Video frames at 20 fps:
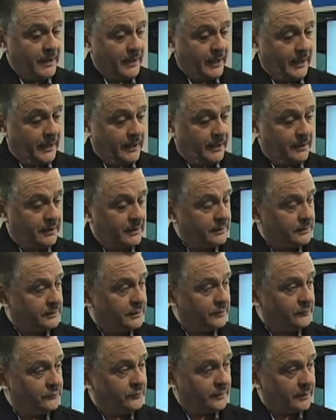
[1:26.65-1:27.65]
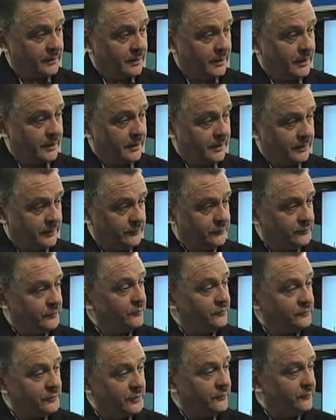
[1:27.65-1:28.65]
And it gives a
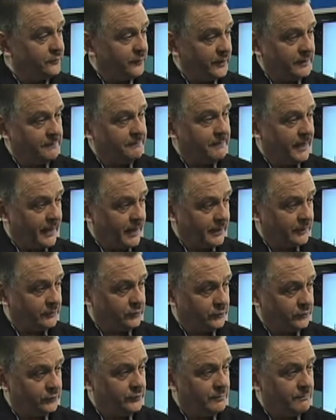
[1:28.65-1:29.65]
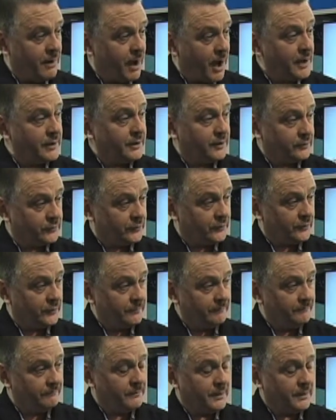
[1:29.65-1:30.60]
consistent feedback to the monitor.